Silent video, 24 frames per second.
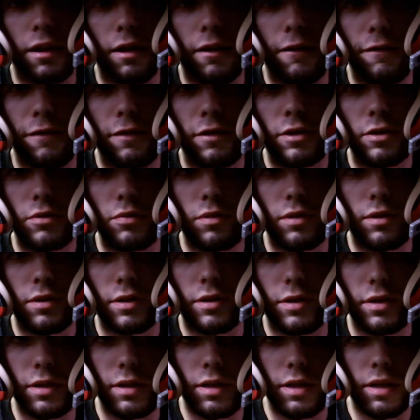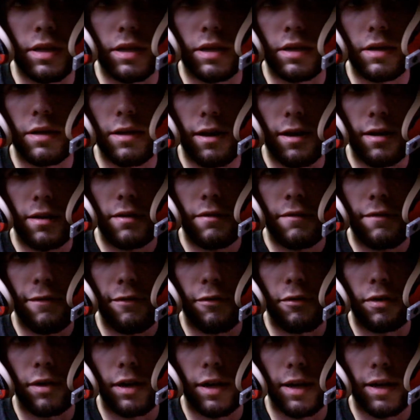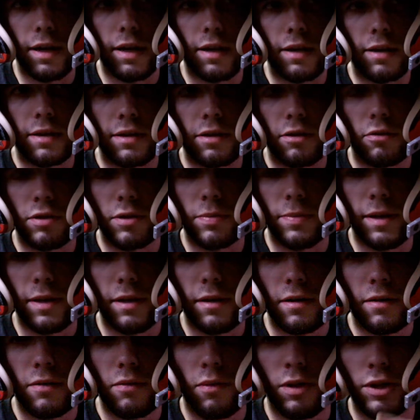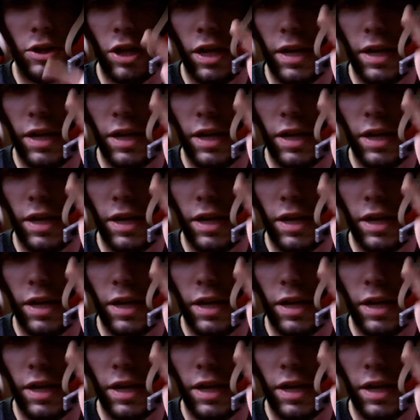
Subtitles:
first was the gun for a snowspeeder, which